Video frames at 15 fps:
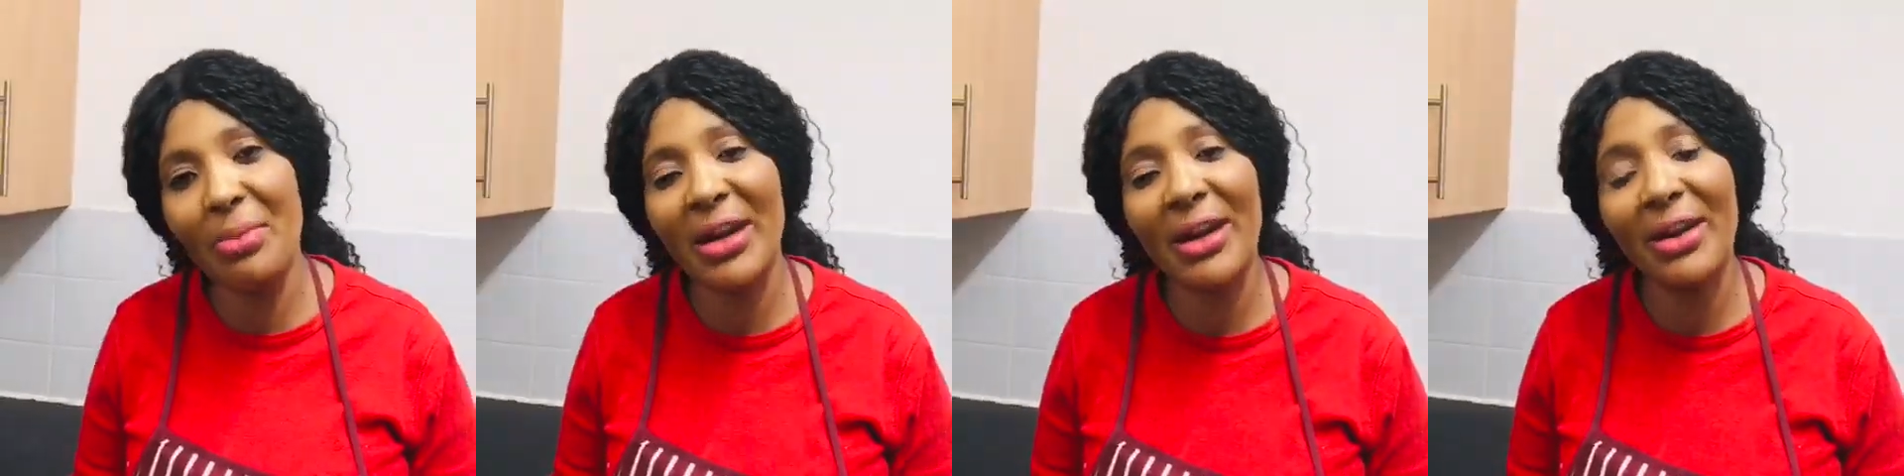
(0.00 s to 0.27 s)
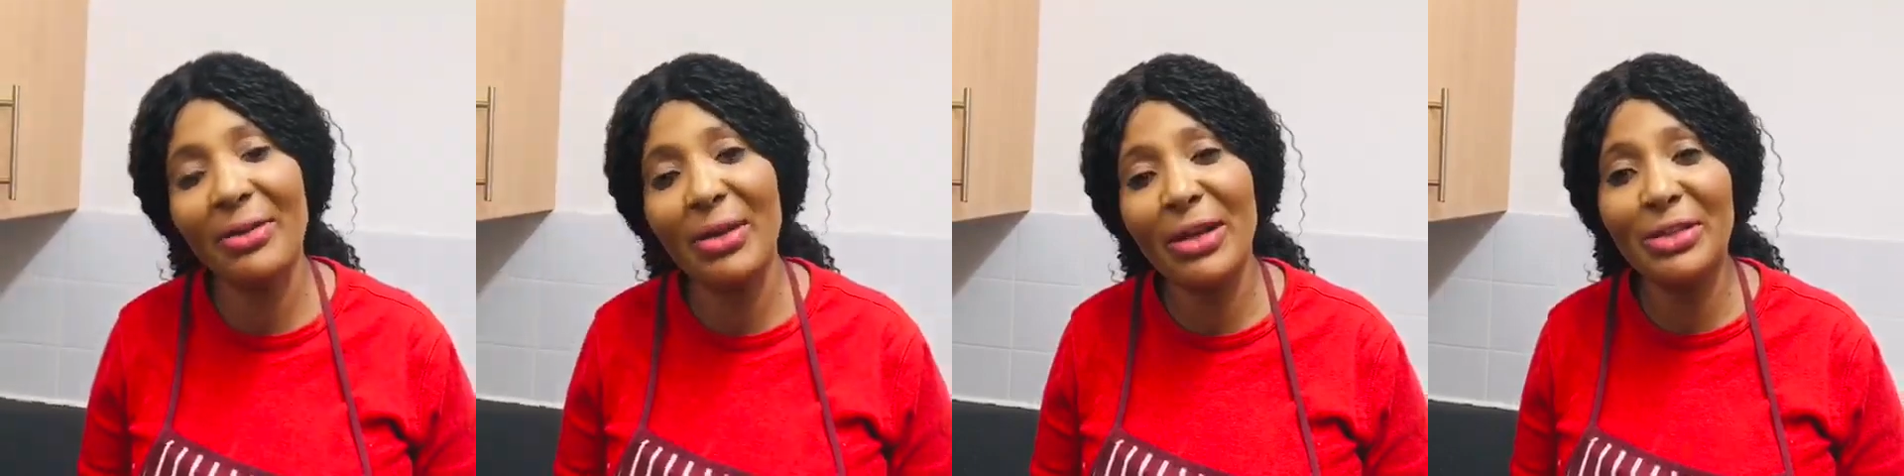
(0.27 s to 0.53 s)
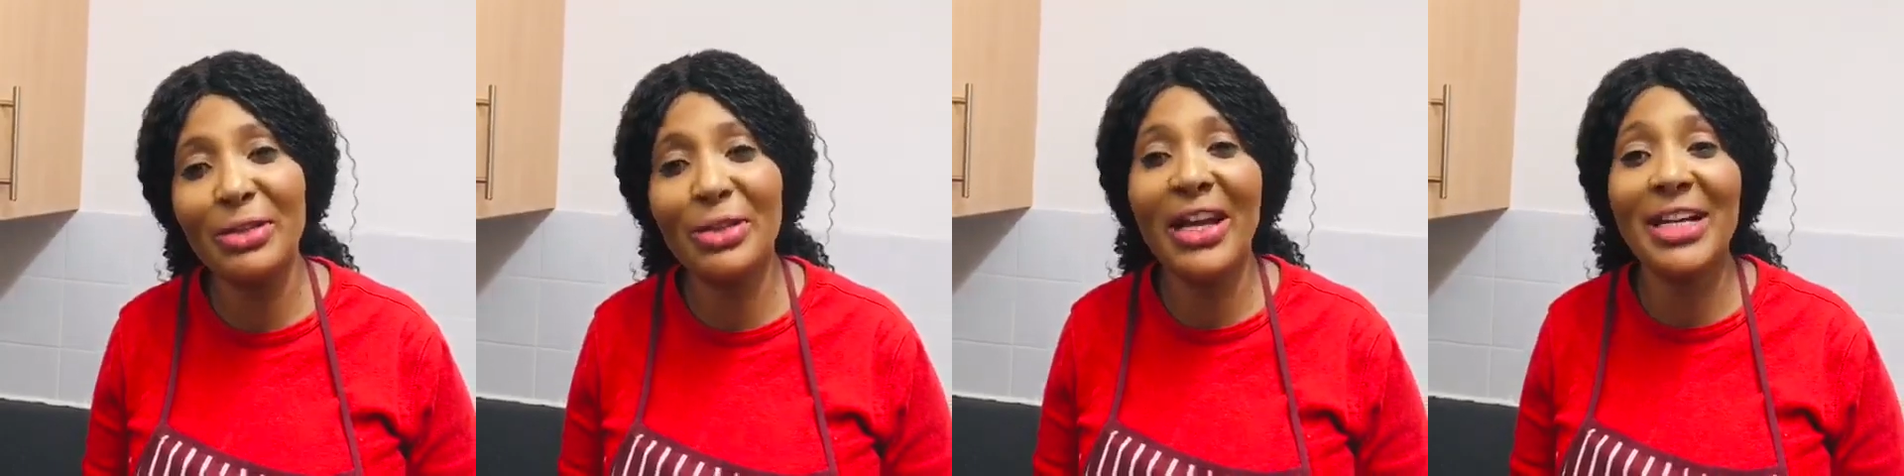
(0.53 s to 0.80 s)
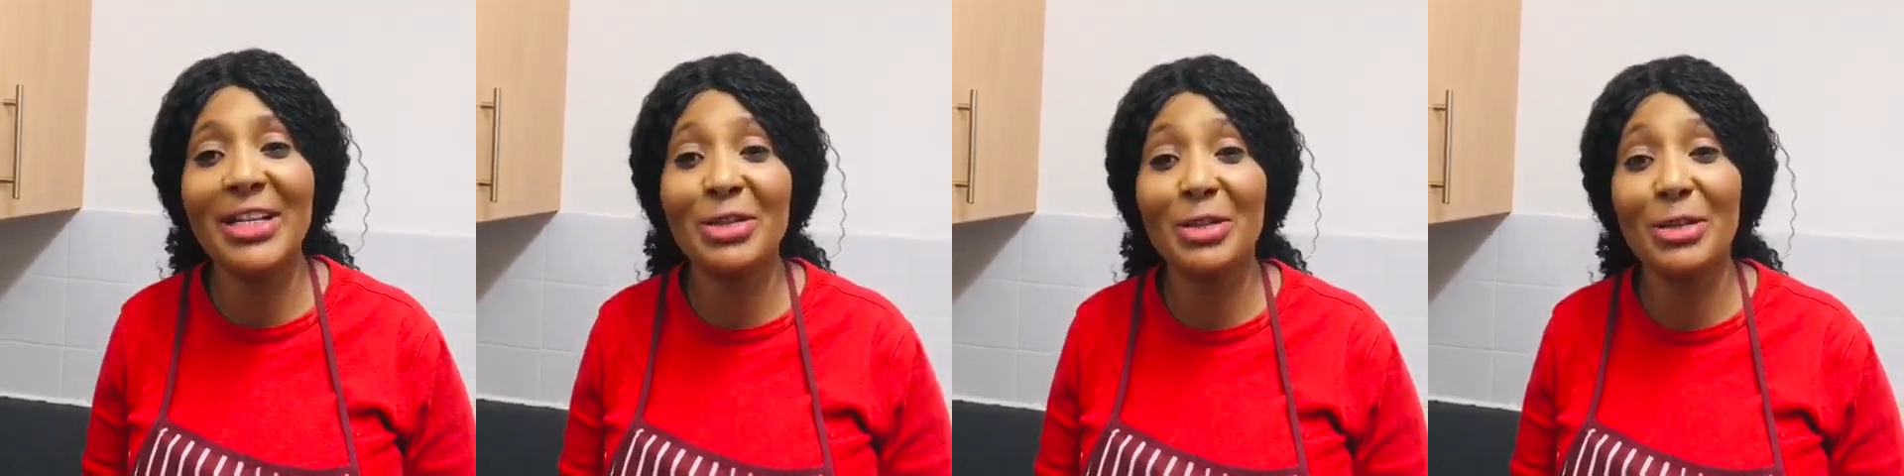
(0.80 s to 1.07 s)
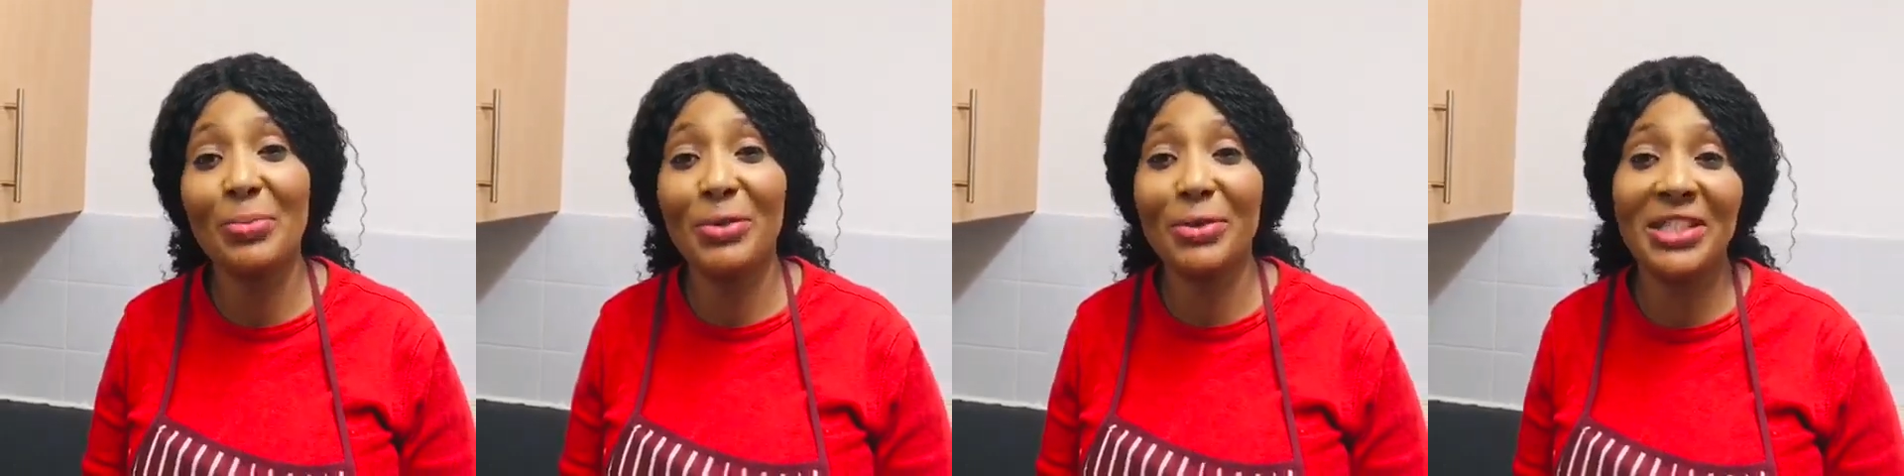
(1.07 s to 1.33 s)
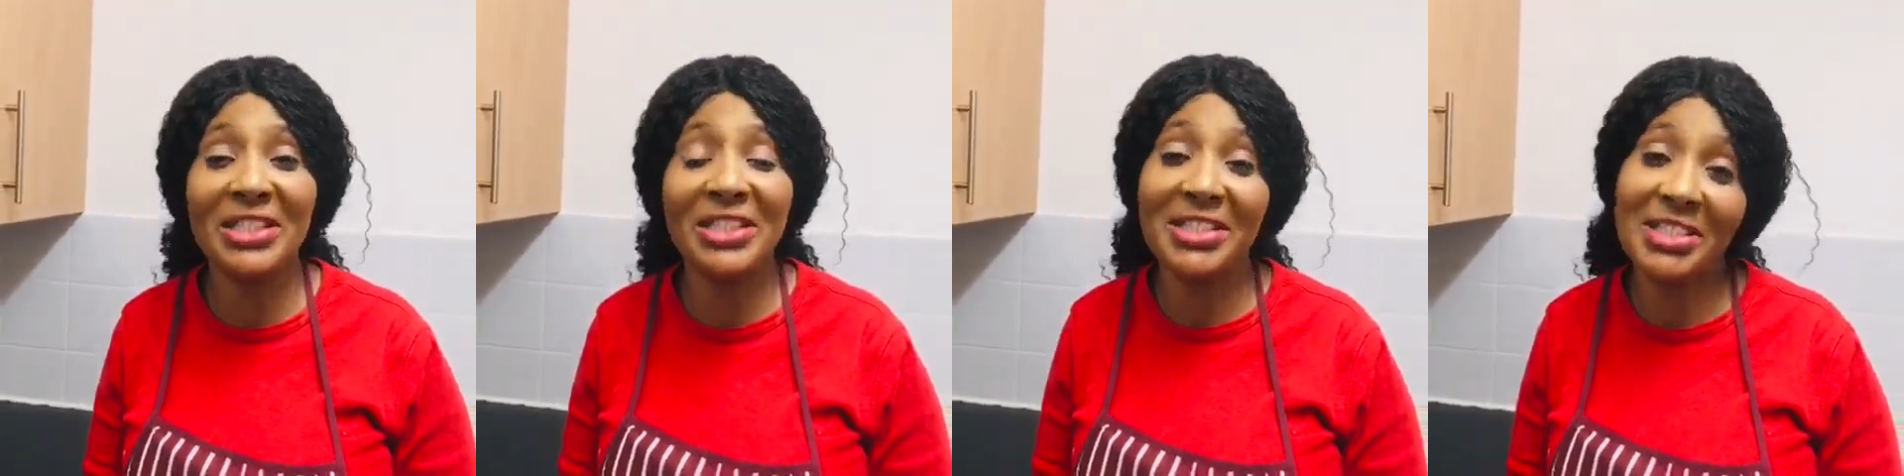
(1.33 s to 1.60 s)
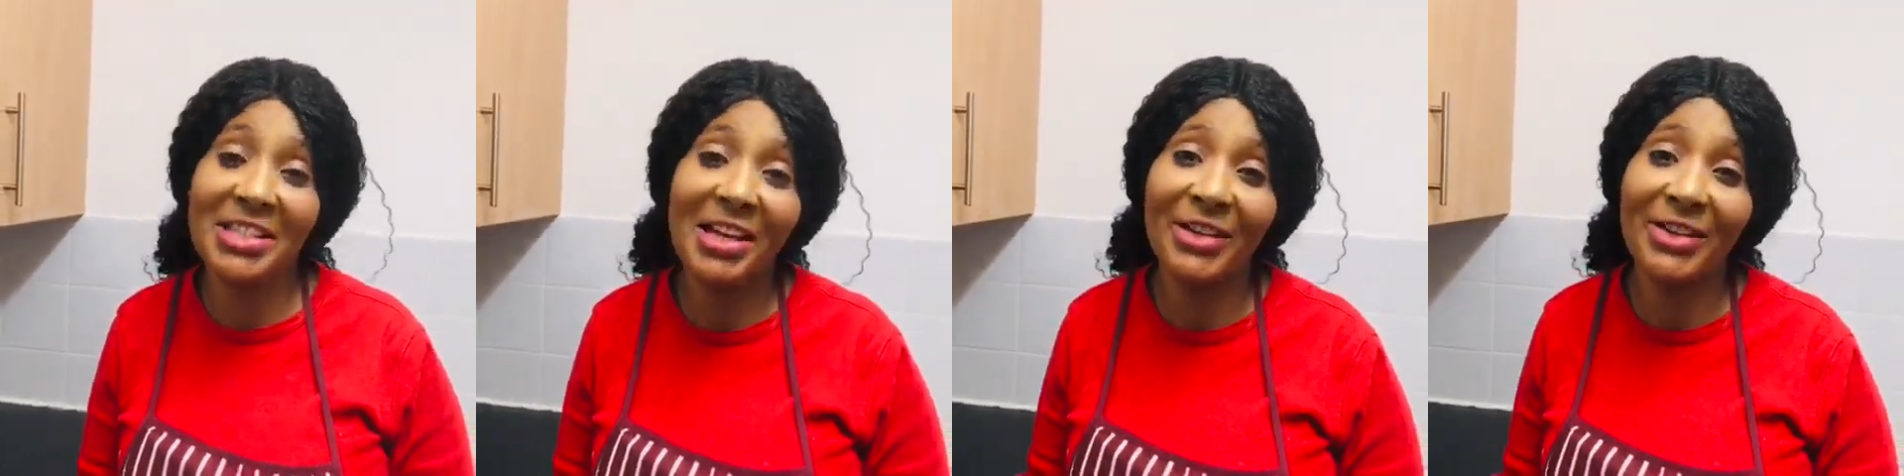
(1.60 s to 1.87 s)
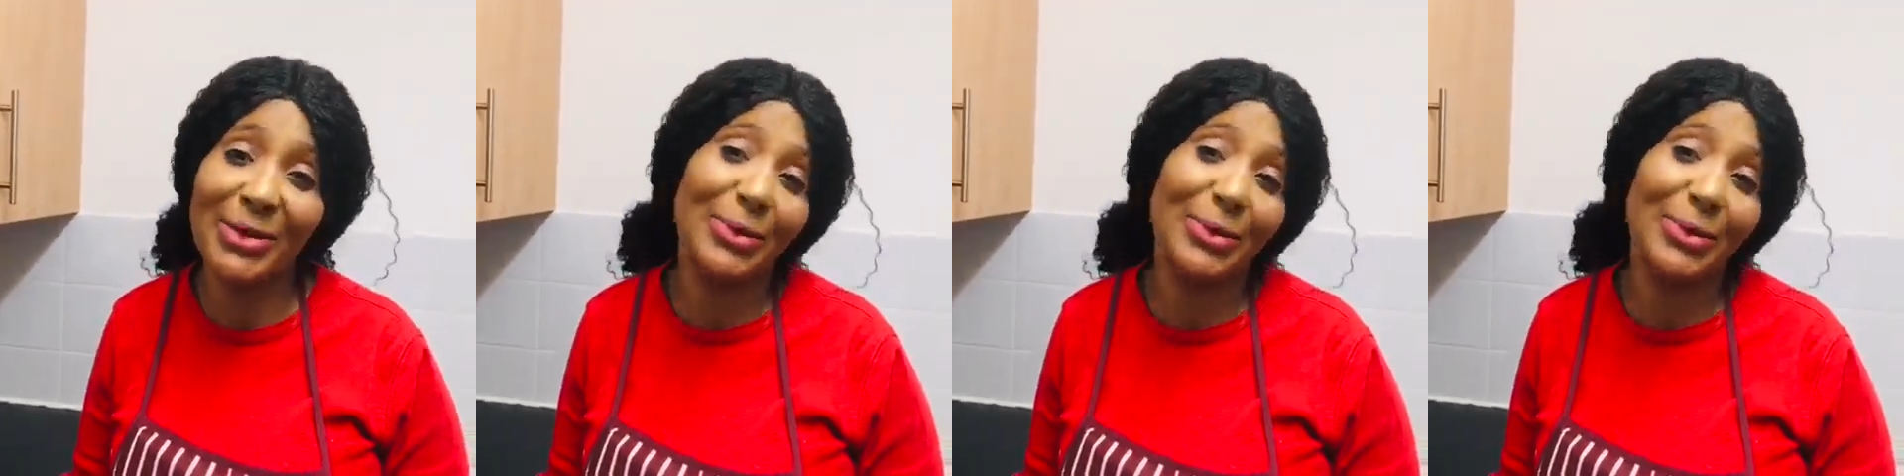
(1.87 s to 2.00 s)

But I want you guys to support his sister,